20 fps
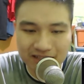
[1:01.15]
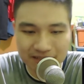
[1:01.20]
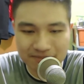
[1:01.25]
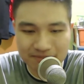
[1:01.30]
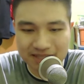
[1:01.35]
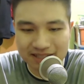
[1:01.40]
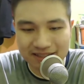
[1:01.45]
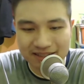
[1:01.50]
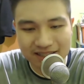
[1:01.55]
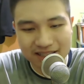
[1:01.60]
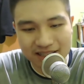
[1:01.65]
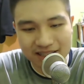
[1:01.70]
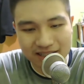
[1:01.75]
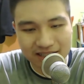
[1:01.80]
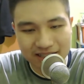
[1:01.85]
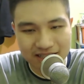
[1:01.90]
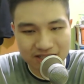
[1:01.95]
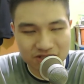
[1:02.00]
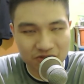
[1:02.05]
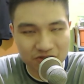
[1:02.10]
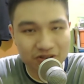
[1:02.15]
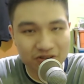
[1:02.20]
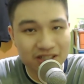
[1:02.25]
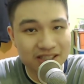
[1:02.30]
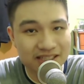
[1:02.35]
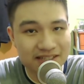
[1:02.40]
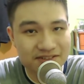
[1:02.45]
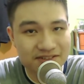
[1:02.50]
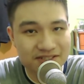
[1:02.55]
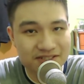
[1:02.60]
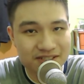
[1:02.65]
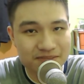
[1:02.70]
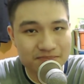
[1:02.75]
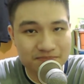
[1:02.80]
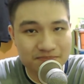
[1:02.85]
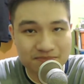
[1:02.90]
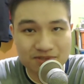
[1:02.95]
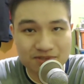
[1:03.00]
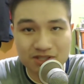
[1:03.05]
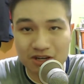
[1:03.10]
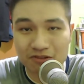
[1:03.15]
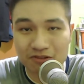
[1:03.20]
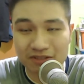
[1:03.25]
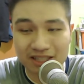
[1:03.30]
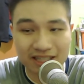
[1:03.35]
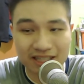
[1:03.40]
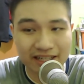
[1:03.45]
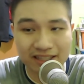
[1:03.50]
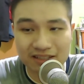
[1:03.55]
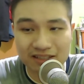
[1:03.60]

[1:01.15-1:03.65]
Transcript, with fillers: I mean, it's only a teaser, so we're going to get an